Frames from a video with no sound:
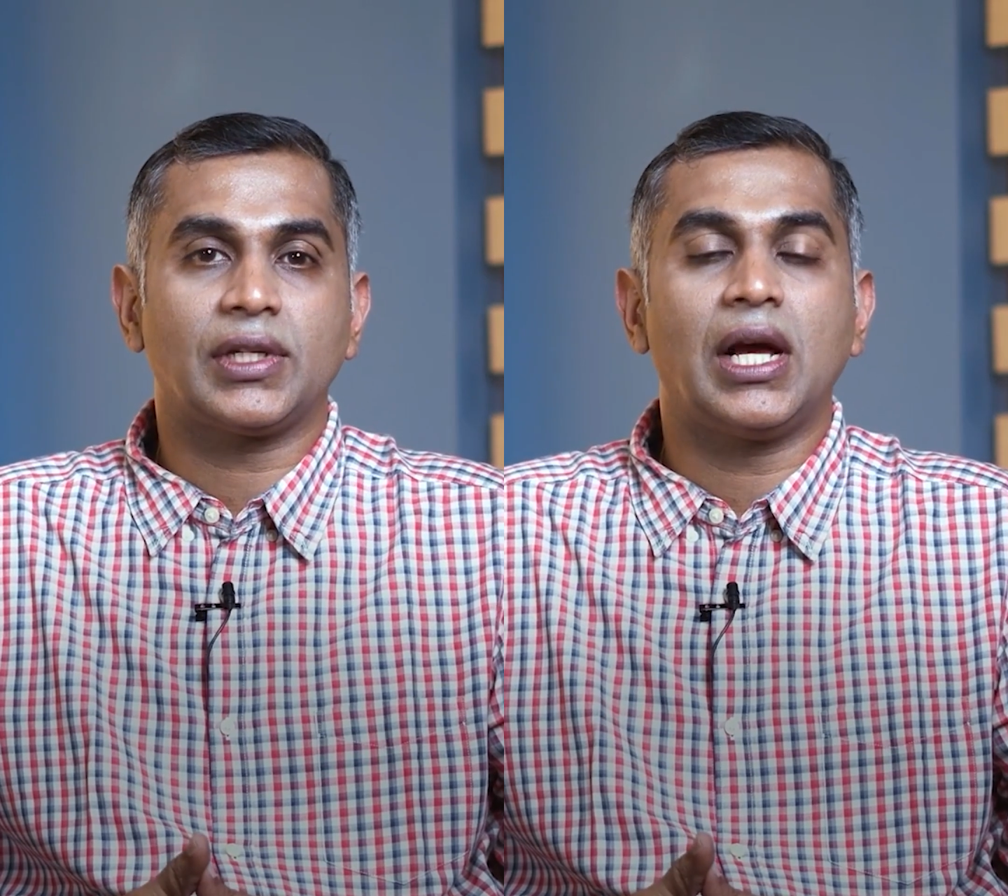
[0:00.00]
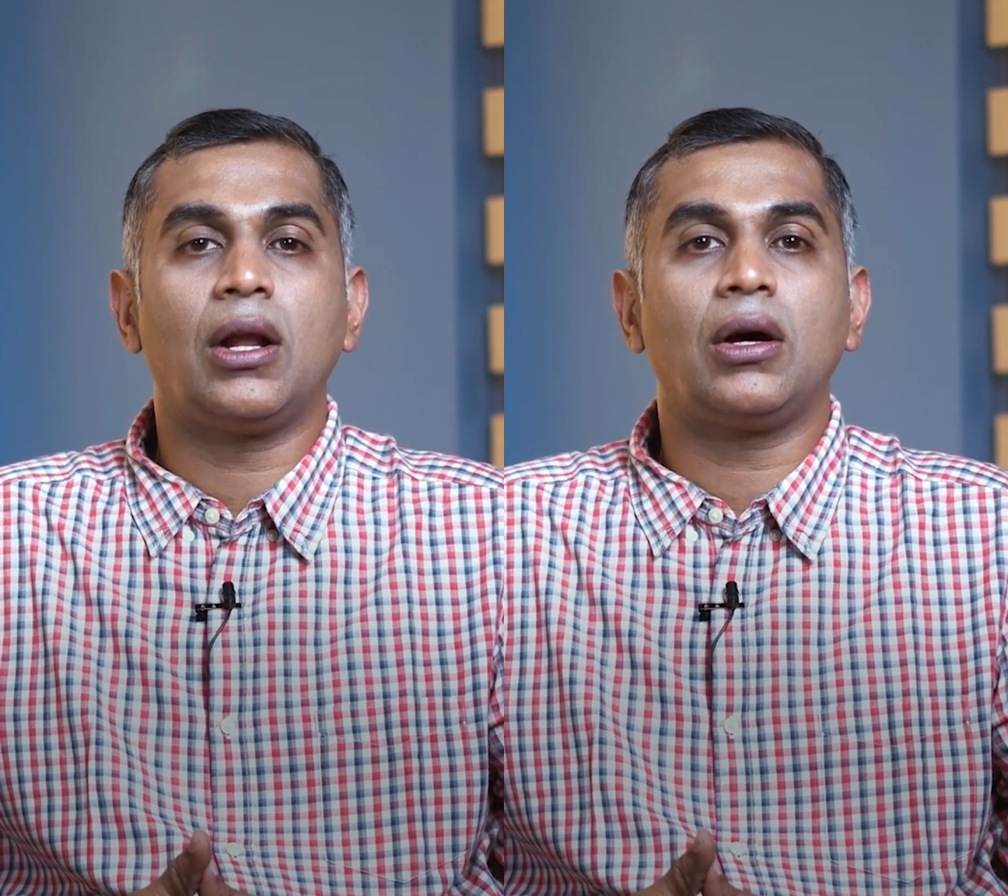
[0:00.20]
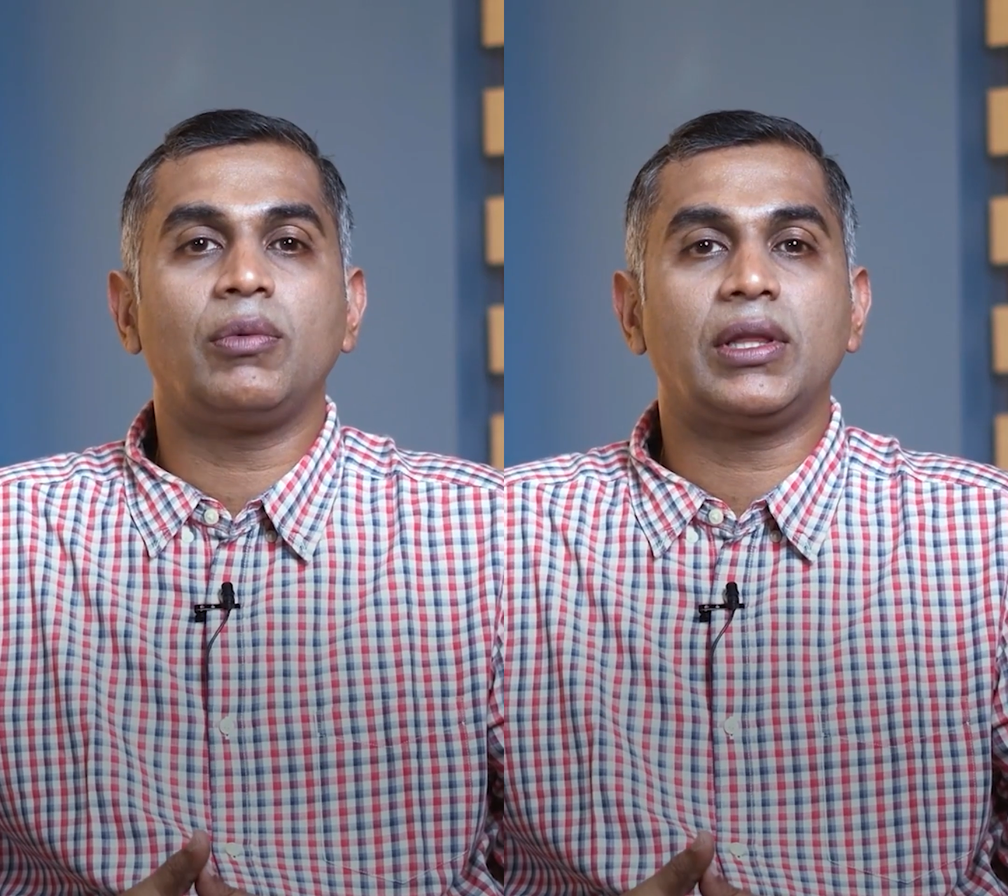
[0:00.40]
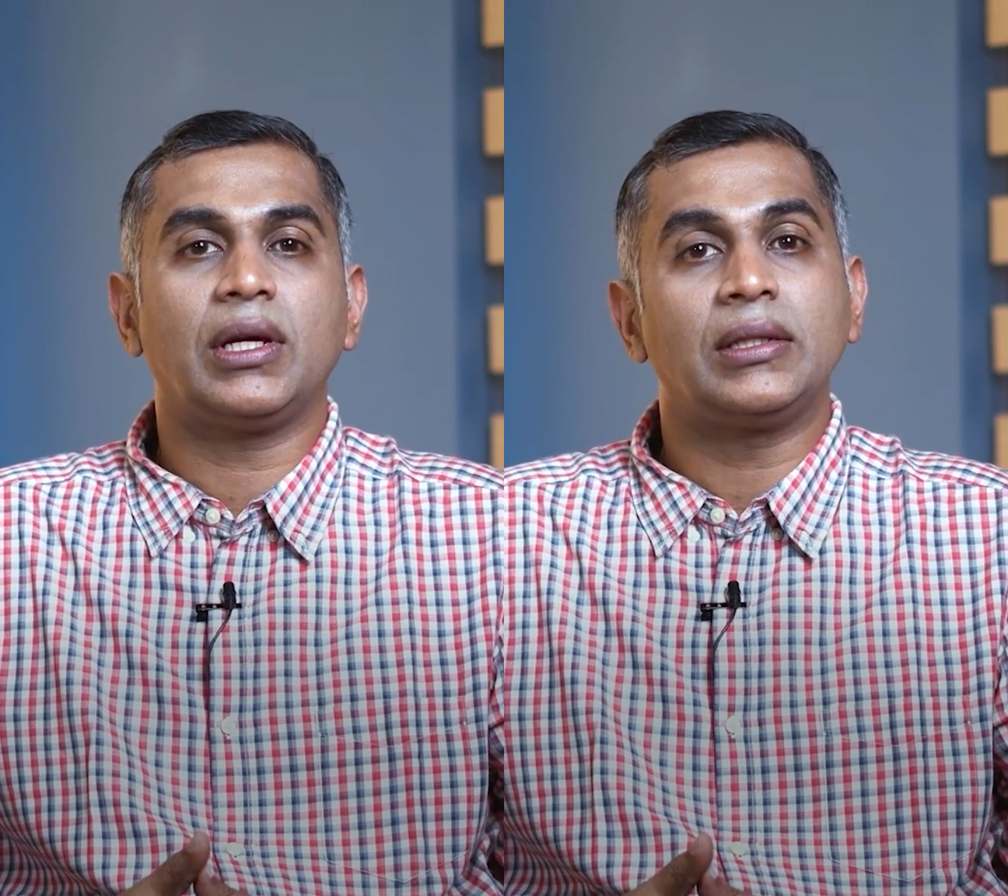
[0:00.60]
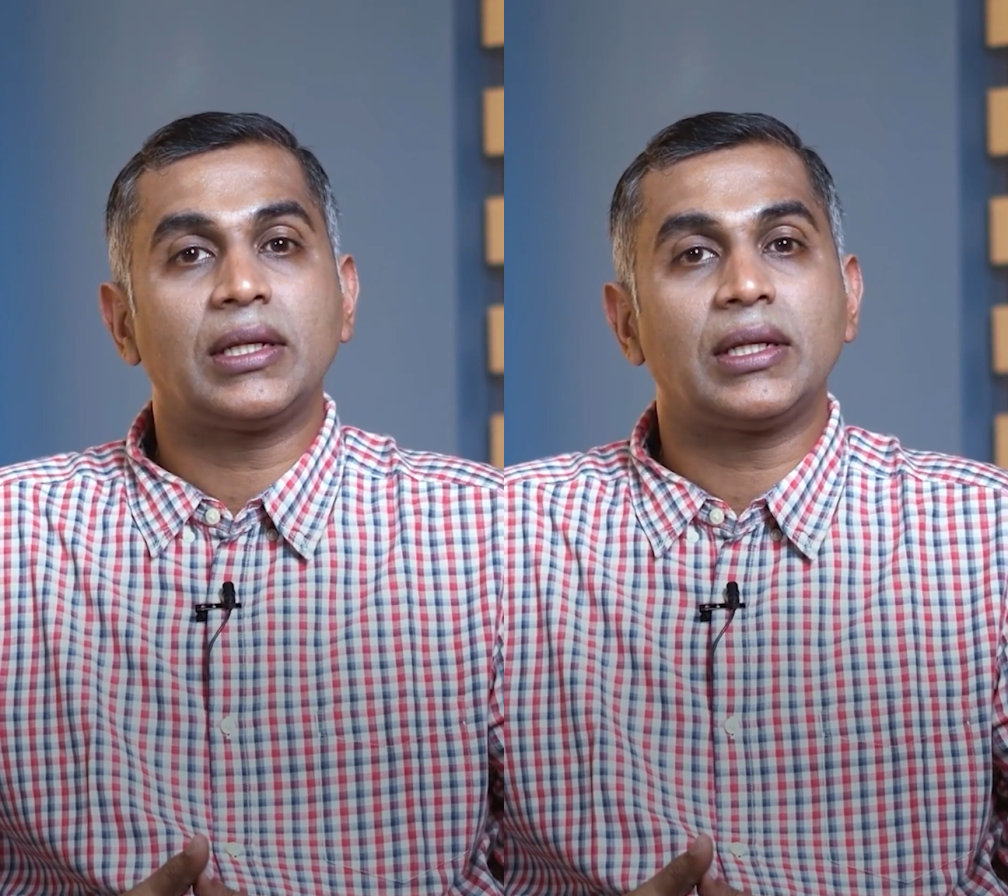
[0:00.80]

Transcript: along with other